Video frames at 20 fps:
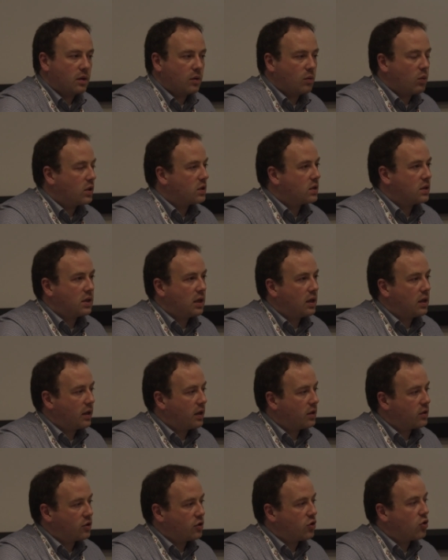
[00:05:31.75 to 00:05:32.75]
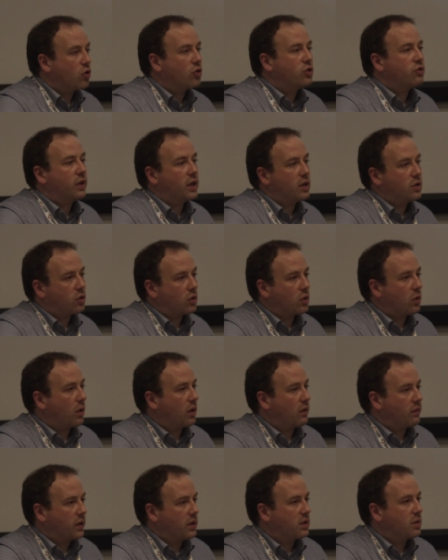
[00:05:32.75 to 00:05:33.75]
He wasn't delegated nor trained or
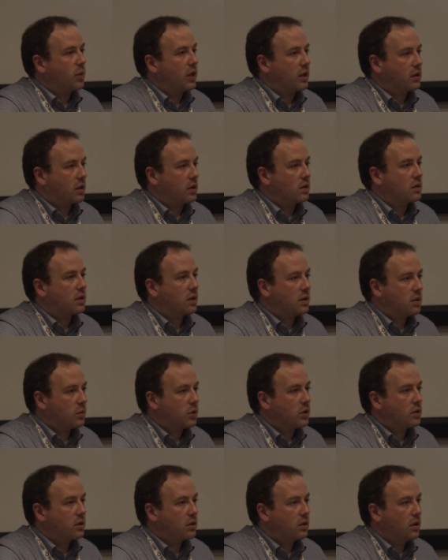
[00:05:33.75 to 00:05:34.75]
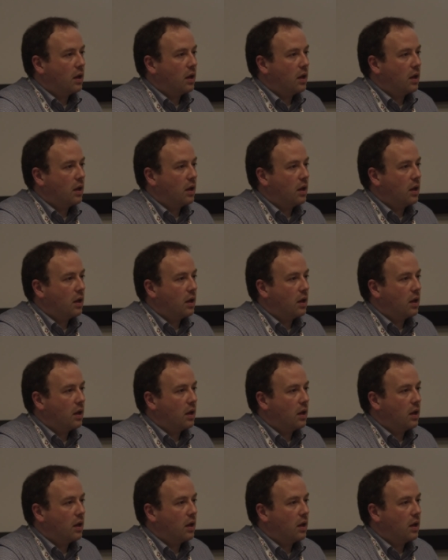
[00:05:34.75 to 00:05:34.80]
qualified to make that assessment.